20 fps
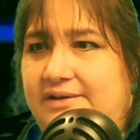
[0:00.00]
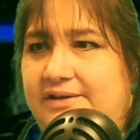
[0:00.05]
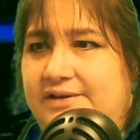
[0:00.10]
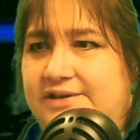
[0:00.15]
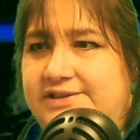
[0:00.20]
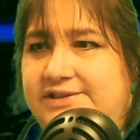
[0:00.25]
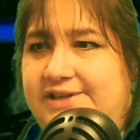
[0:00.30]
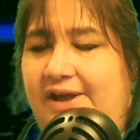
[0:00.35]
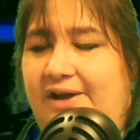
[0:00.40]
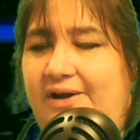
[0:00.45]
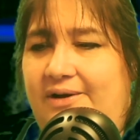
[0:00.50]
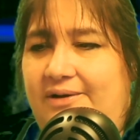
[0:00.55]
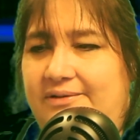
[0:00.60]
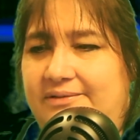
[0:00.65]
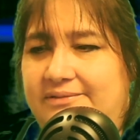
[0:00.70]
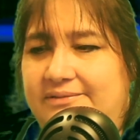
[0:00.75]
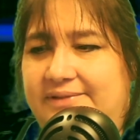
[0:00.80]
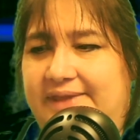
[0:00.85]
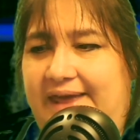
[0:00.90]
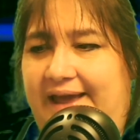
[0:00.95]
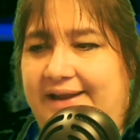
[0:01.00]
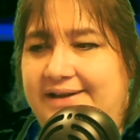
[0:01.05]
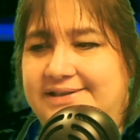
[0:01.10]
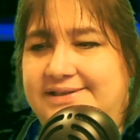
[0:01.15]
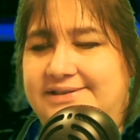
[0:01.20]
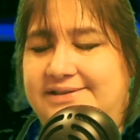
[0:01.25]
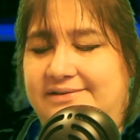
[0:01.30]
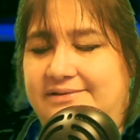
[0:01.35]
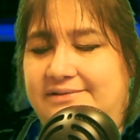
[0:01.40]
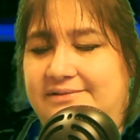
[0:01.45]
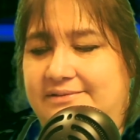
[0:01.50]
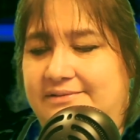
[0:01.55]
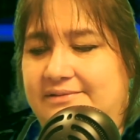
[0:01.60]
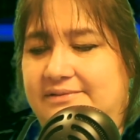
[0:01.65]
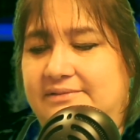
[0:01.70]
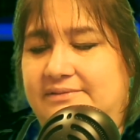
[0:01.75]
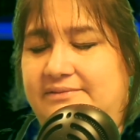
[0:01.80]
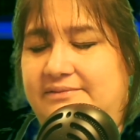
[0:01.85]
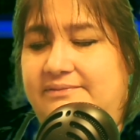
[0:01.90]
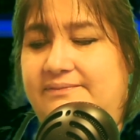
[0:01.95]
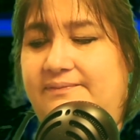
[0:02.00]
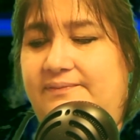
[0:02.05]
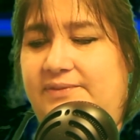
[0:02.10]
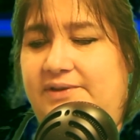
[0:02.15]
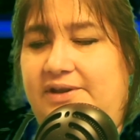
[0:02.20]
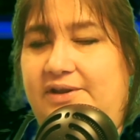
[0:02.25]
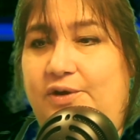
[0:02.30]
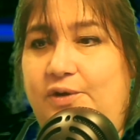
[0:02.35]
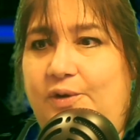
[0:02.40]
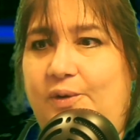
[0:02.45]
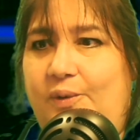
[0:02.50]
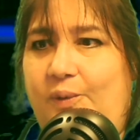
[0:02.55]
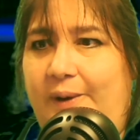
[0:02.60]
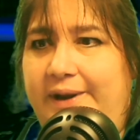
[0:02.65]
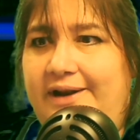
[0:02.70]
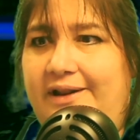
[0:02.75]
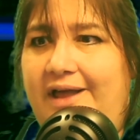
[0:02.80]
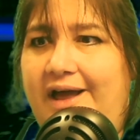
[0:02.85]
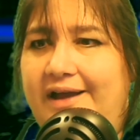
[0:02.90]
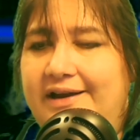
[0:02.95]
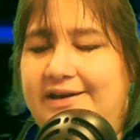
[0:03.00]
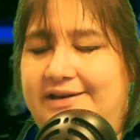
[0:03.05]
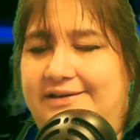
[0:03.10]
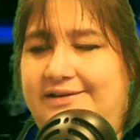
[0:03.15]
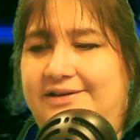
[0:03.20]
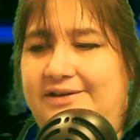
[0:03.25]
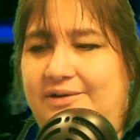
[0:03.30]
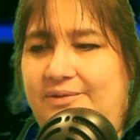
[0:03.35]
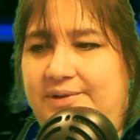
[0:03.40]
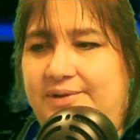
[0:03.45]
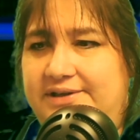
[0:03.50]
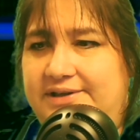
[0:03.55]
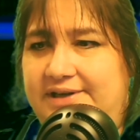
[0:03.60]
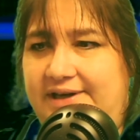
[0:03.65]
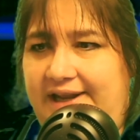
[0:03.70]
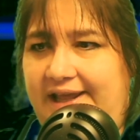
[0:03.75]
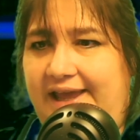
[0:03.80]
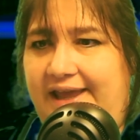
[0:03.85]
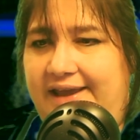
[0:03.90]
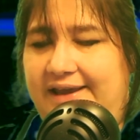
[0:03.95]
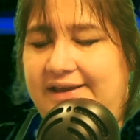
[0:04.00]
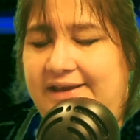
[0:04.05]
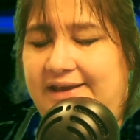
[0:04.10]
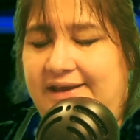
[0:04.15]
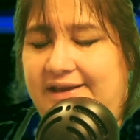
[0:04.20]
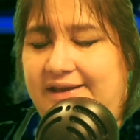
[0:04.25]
so that's quite a lot to deal with today,